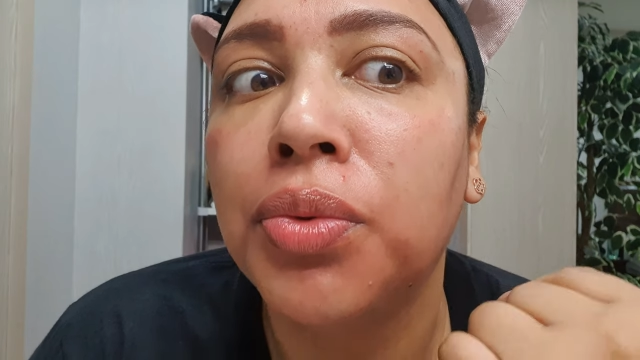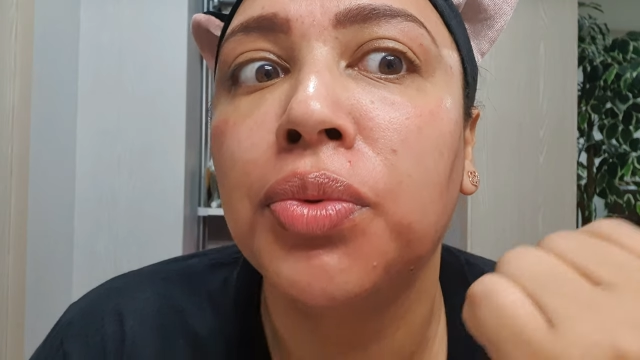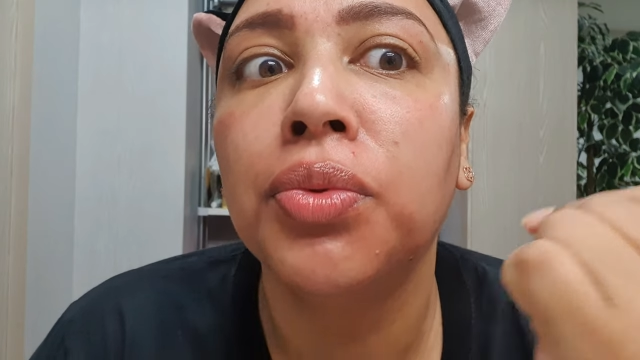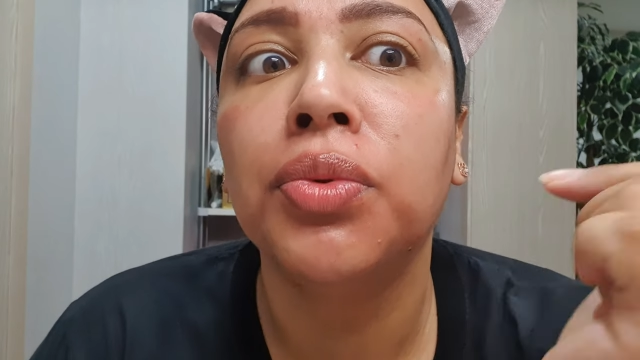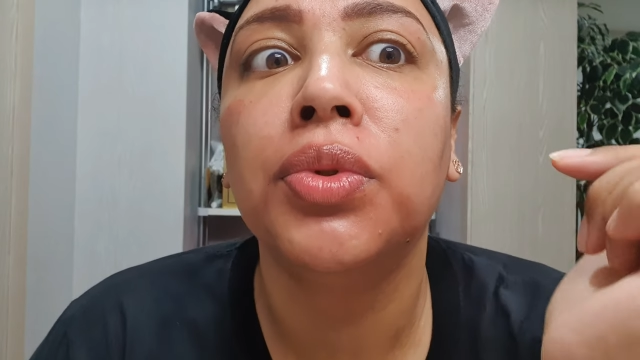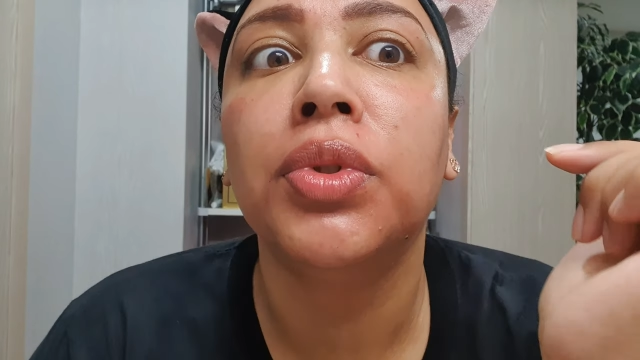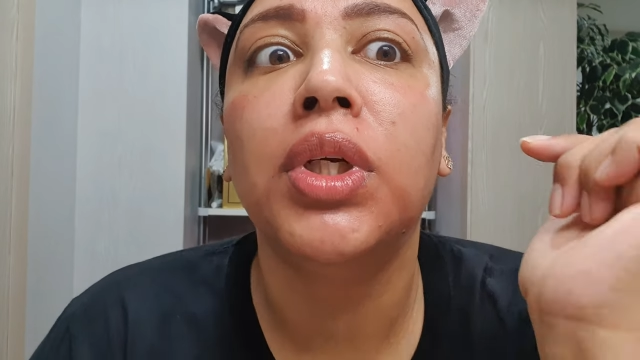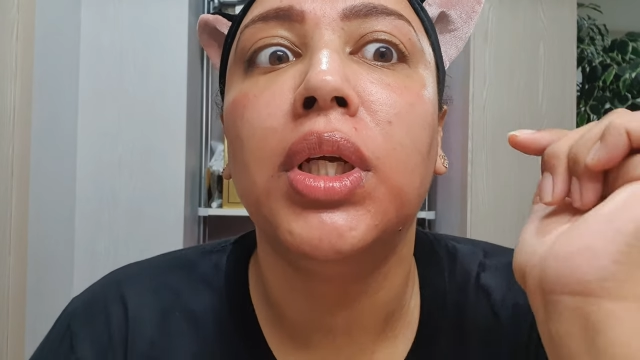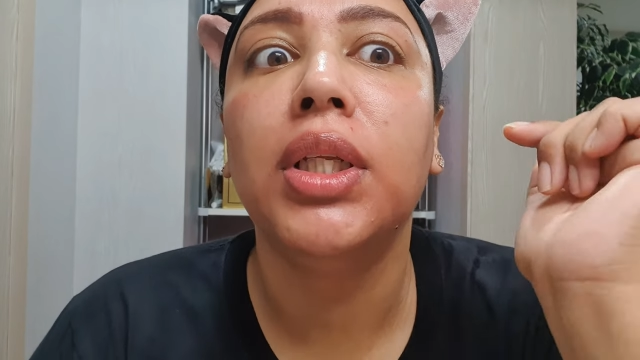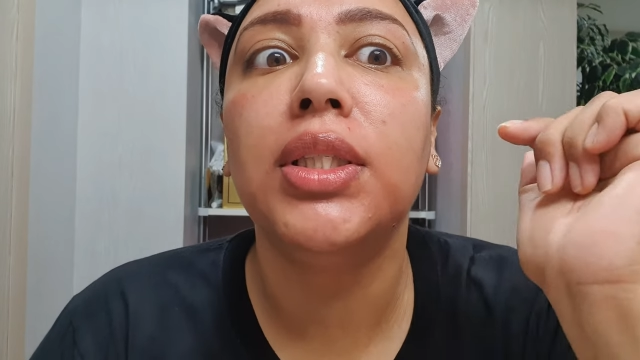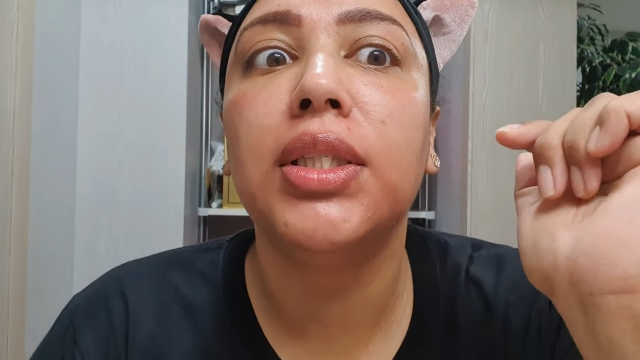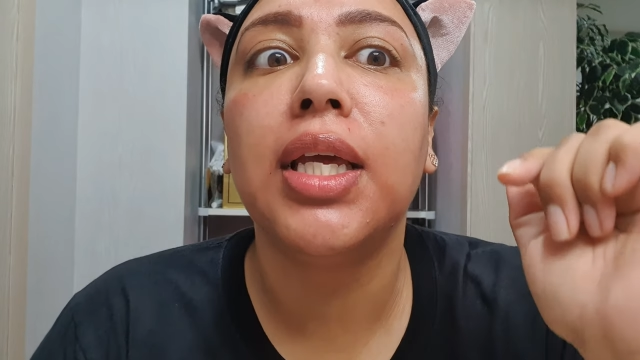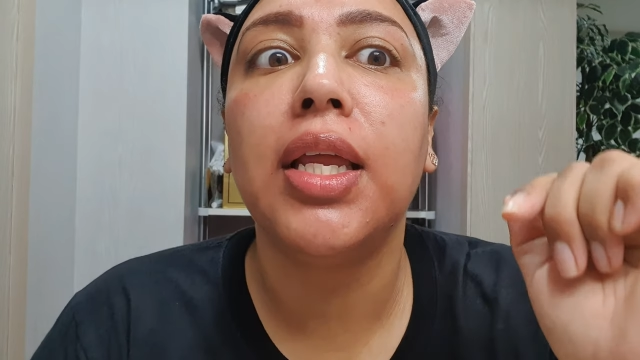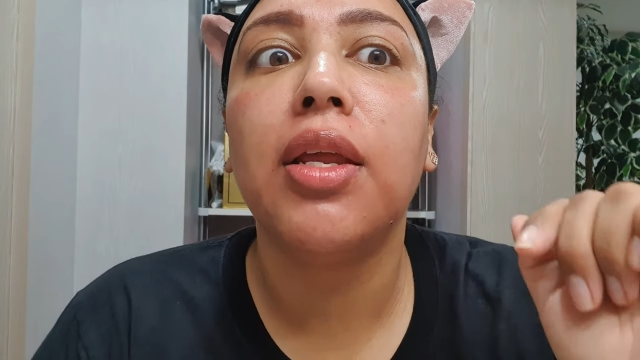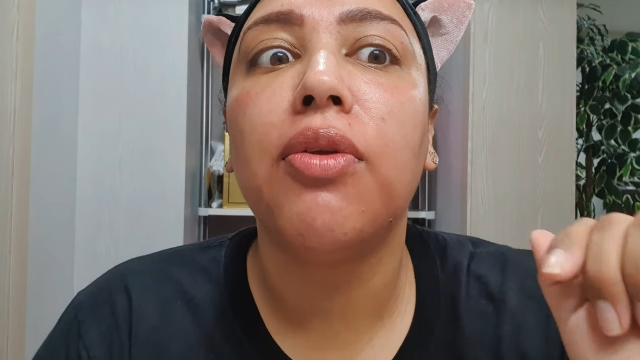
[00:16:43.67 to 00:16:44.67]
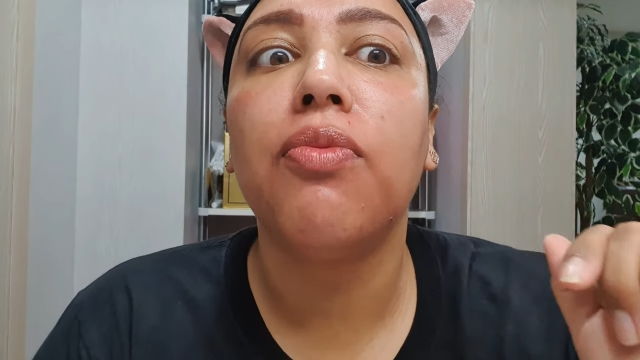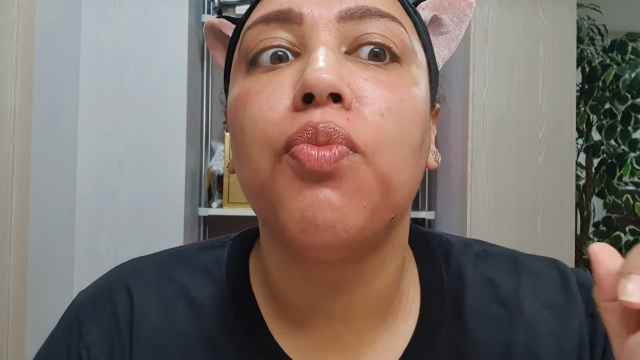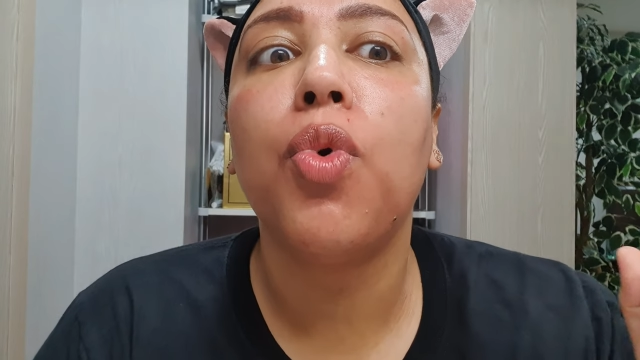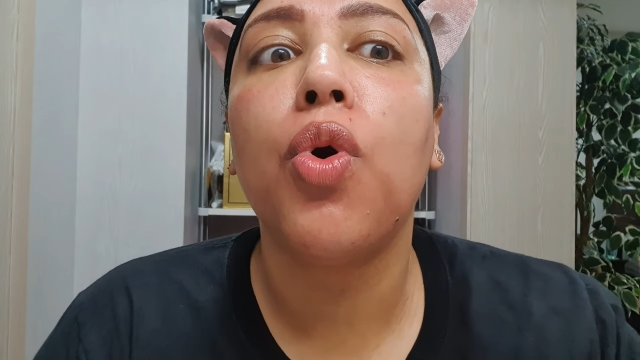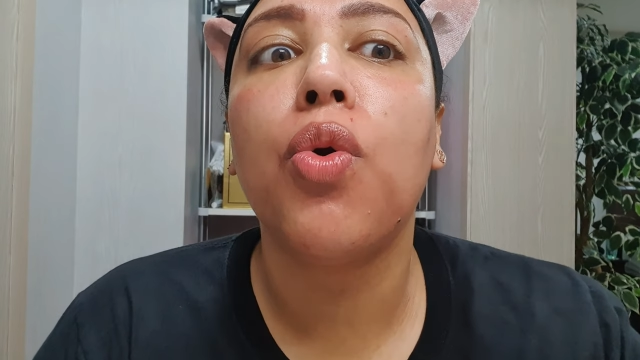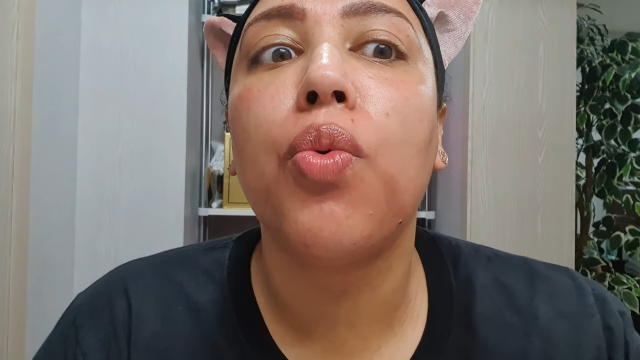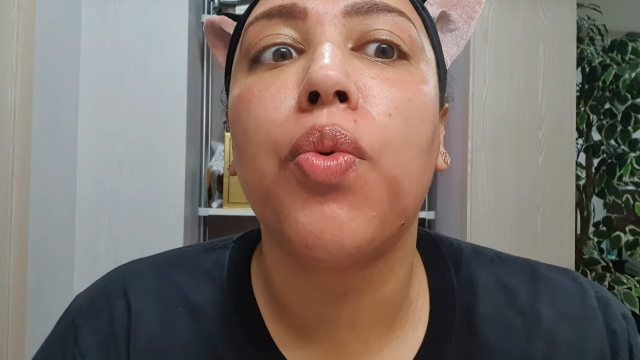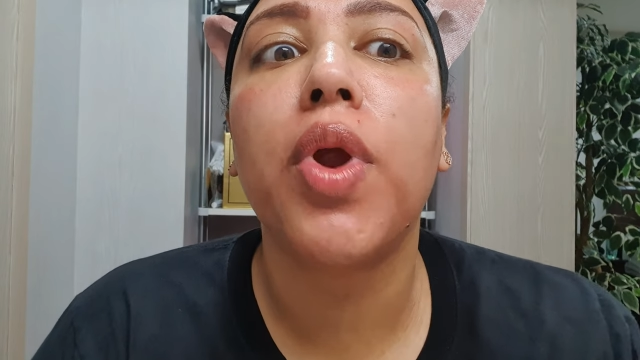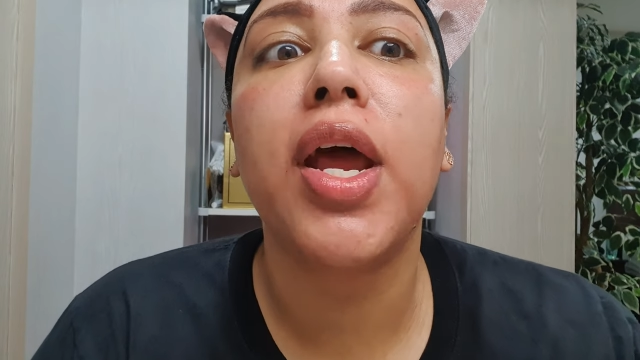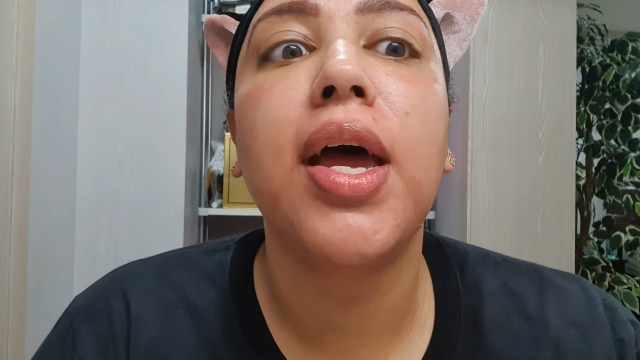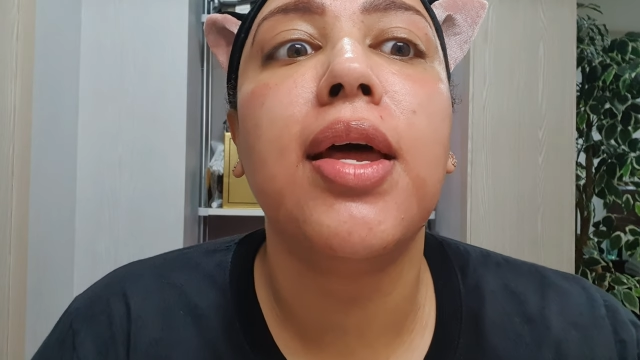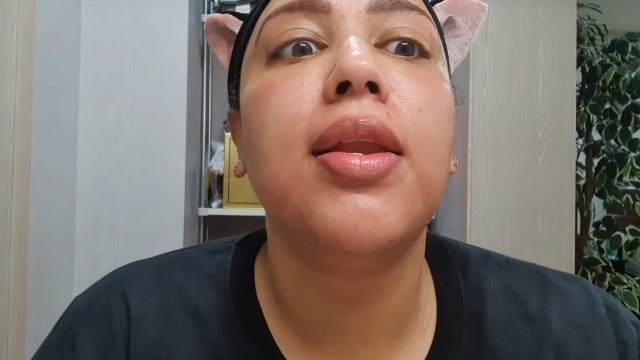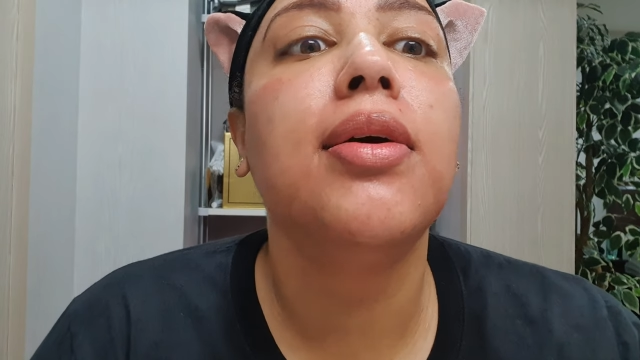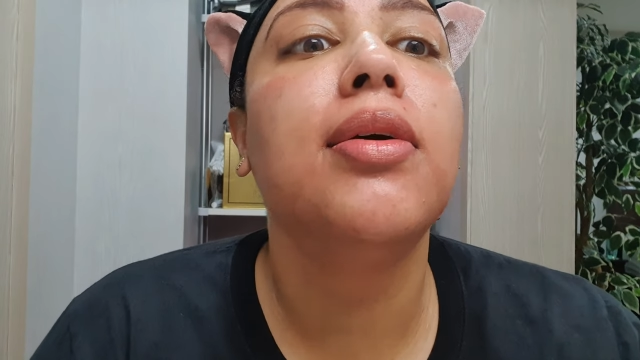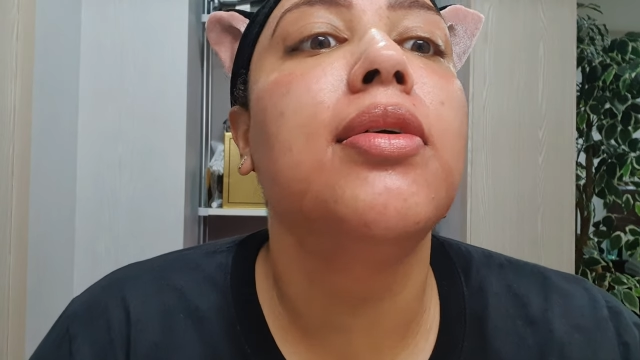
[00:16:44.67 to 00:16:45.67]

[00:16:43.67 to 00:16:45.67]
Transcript: And it's getting more red.